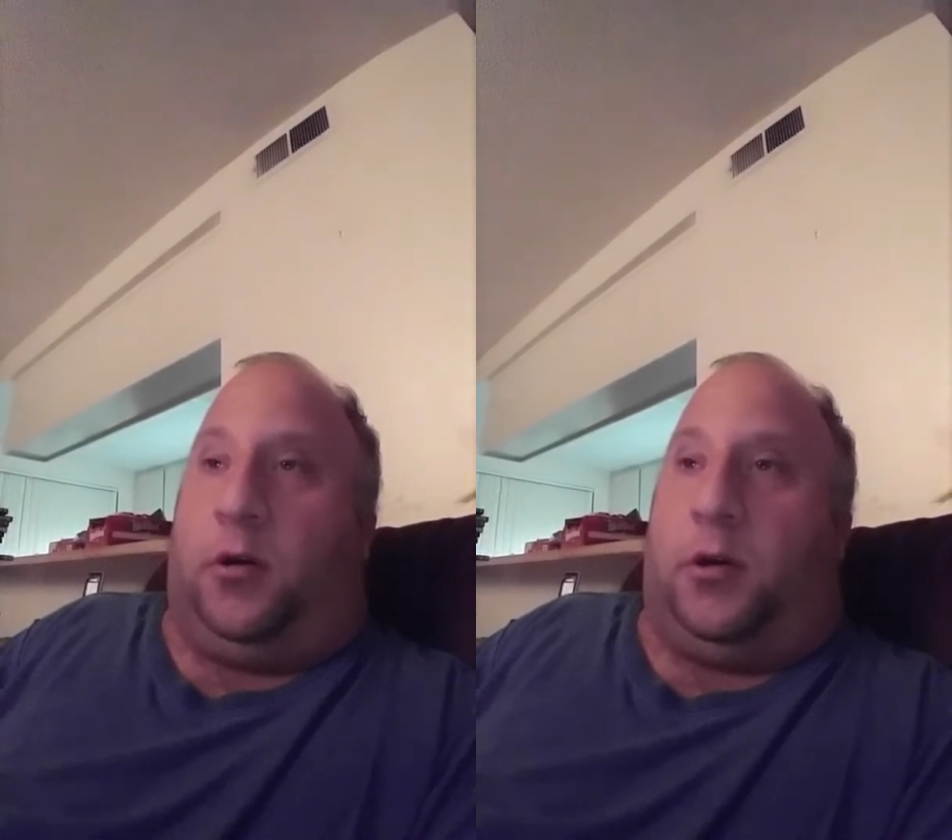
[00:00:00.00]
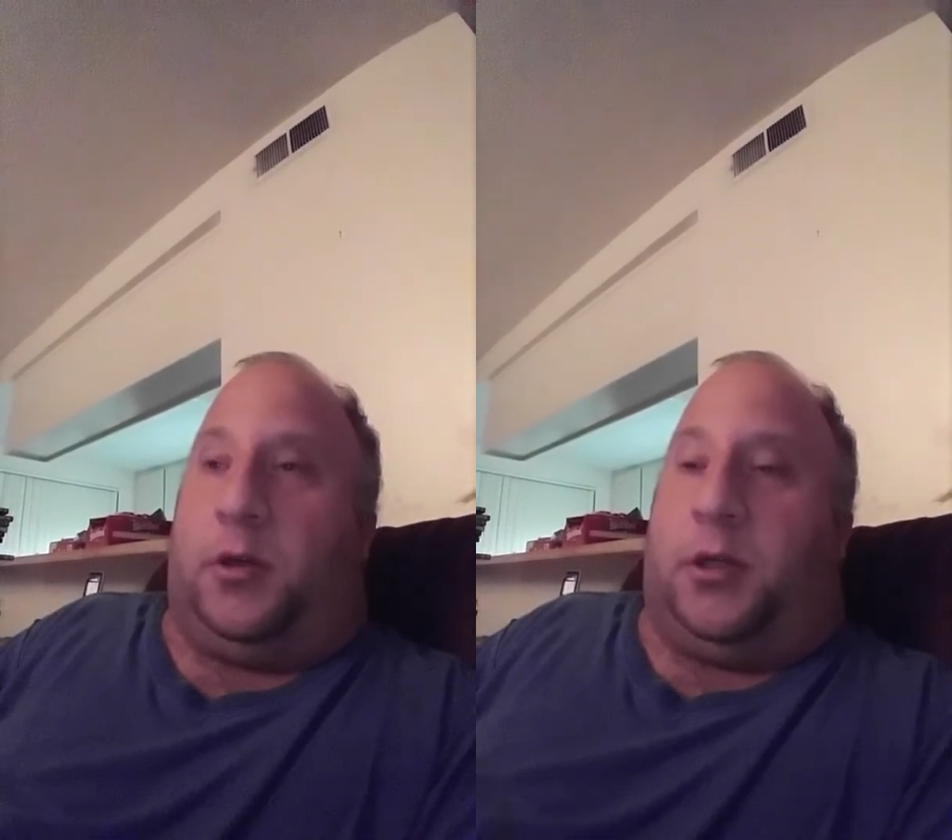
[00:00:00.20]

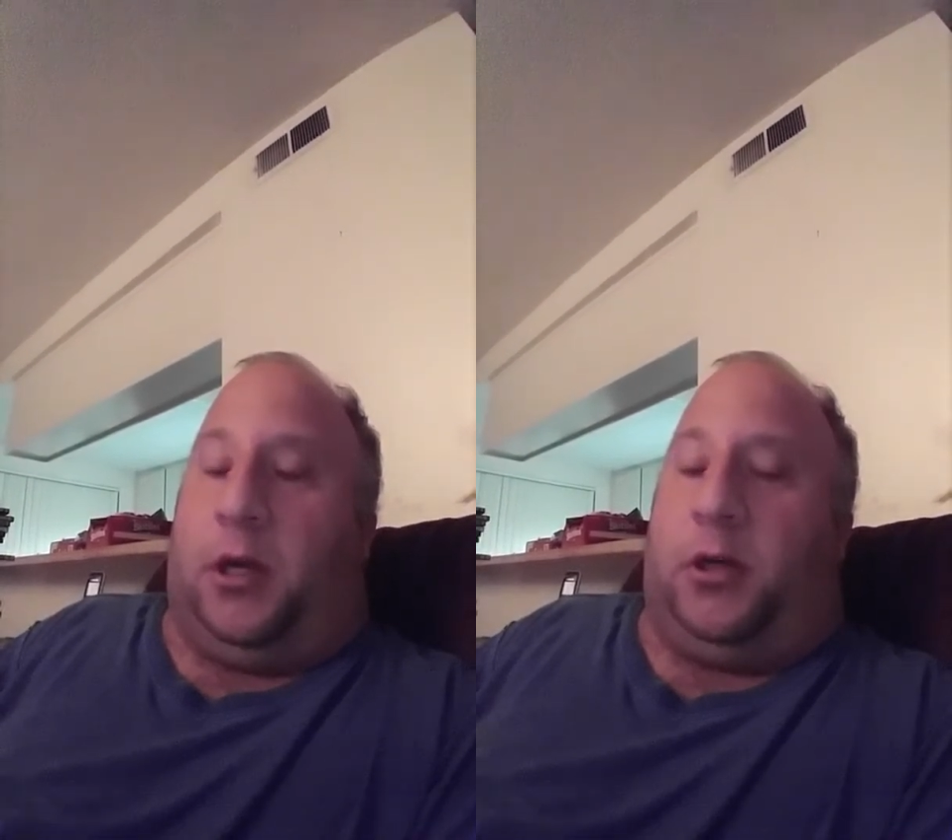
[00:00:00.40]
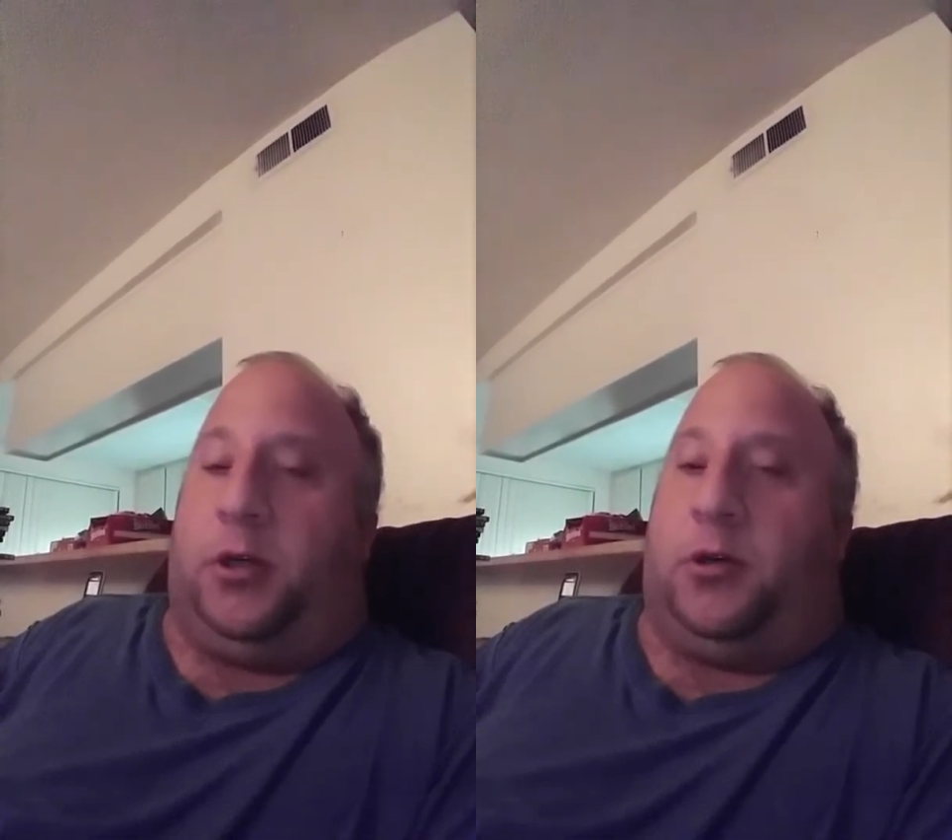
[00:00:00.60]

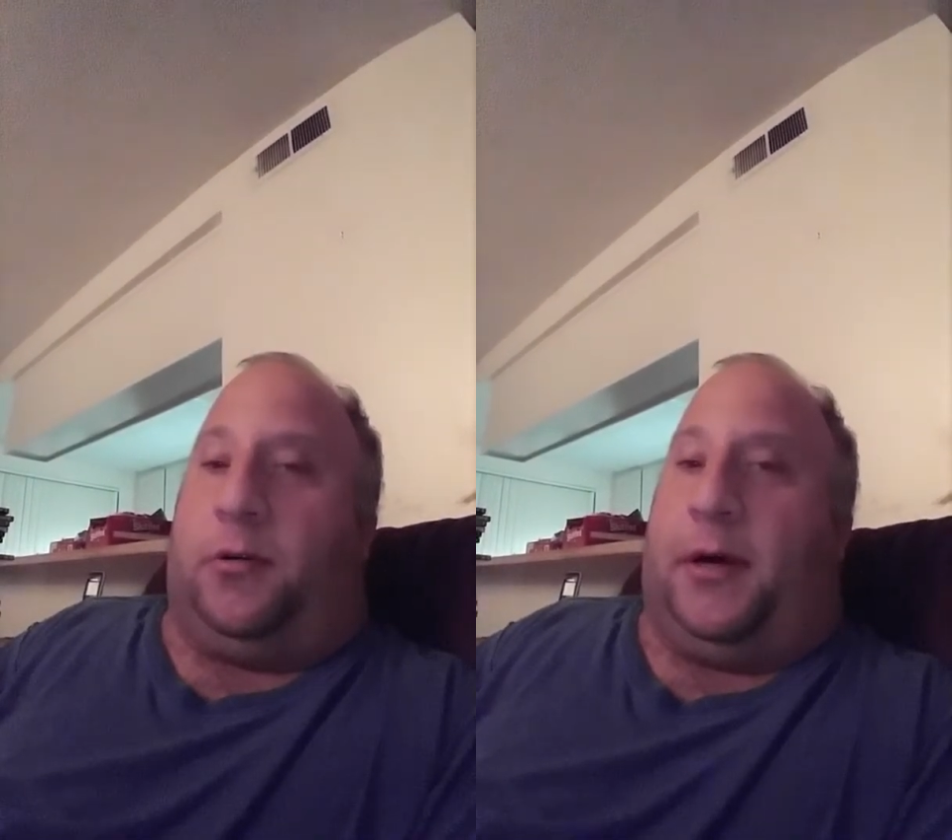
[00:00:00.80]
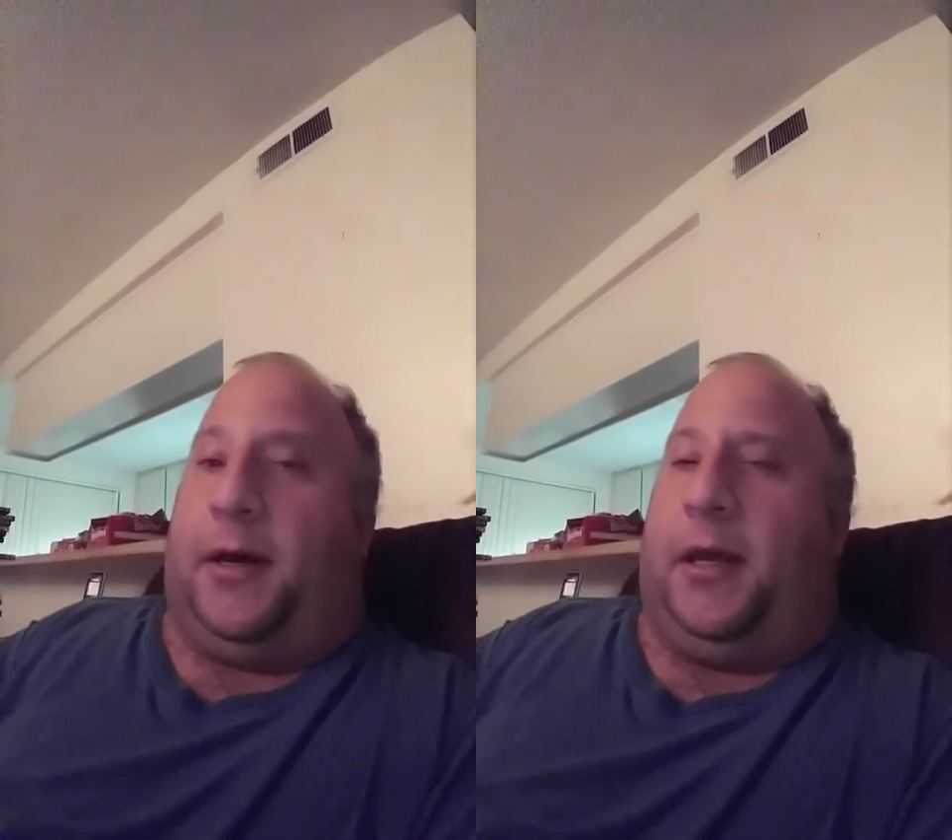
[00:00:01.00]
"Started
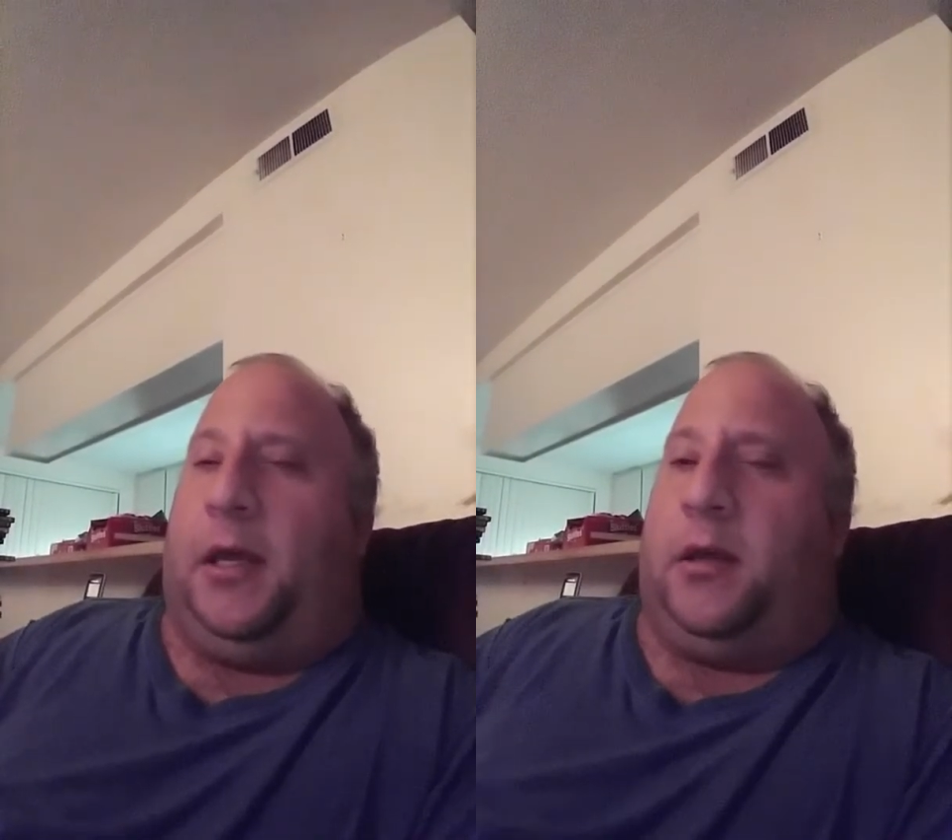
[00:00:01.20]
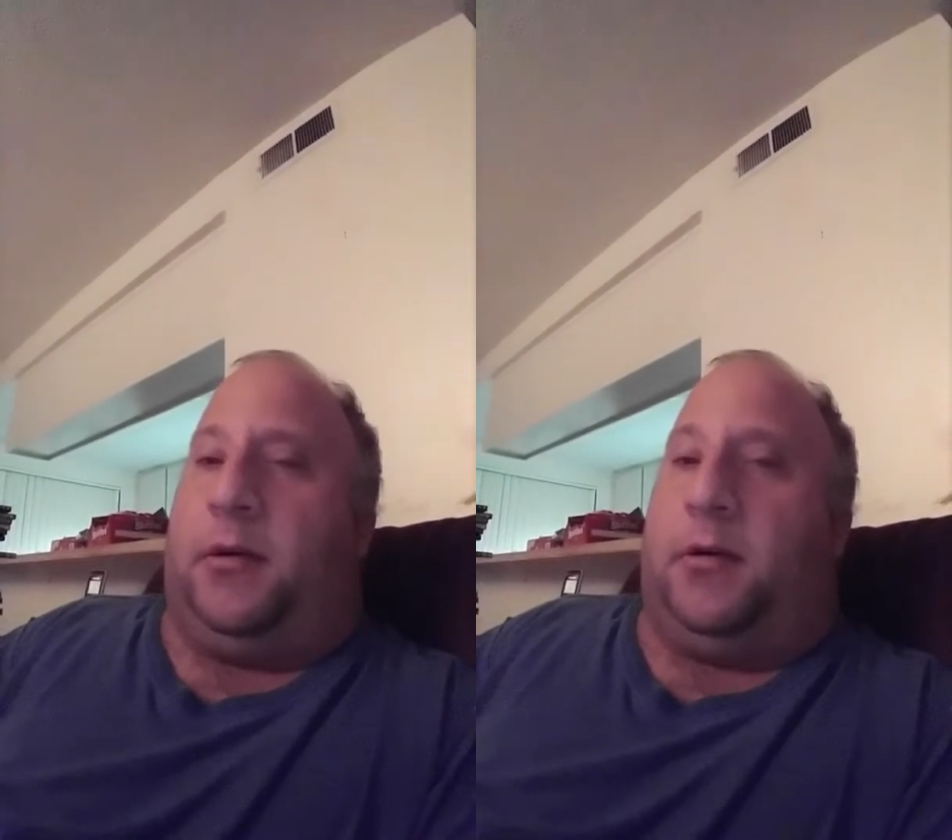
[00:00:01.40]
dry,